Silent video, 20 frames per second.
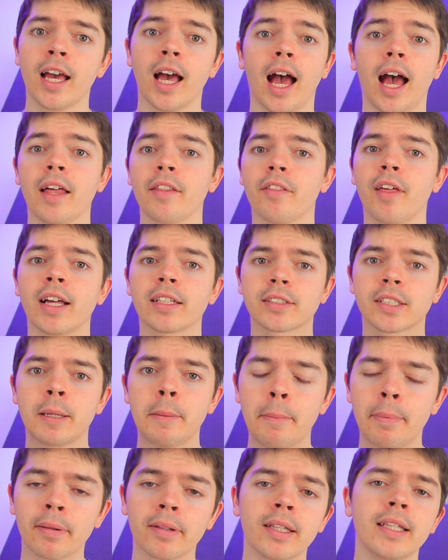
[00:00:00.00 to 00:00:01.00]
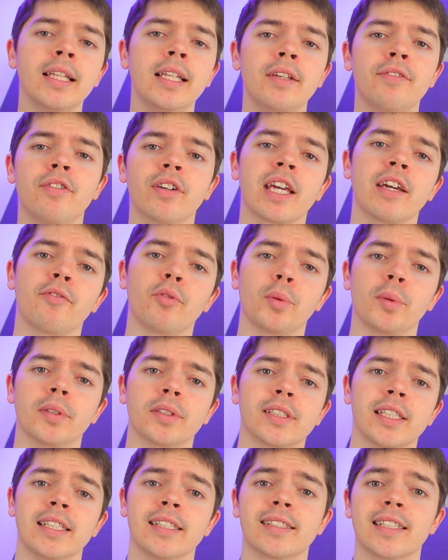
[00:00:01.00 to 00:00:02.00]
And that's completely forgivable
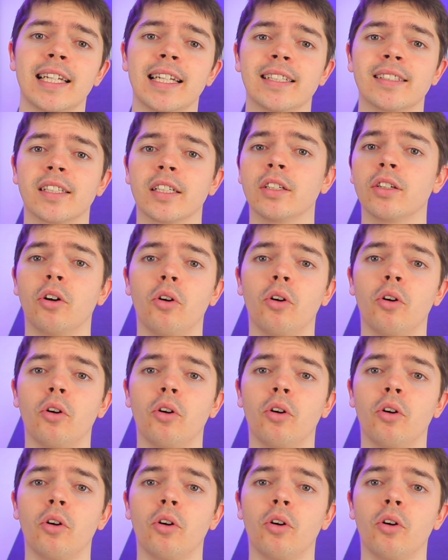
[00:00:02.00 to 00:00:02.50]
since it's an